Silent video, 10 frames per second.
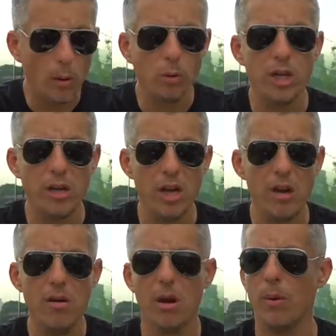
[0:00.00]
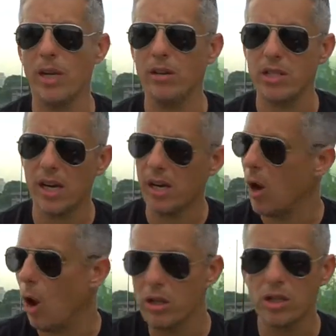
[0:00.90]
auto cue, and when you stick
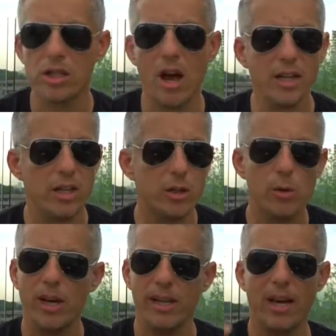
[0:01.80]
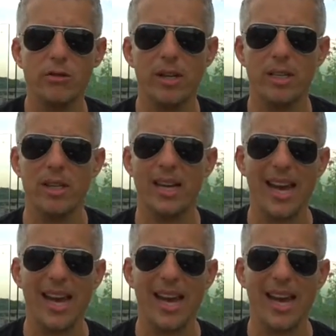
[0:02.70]
her on site, just talking naturally to the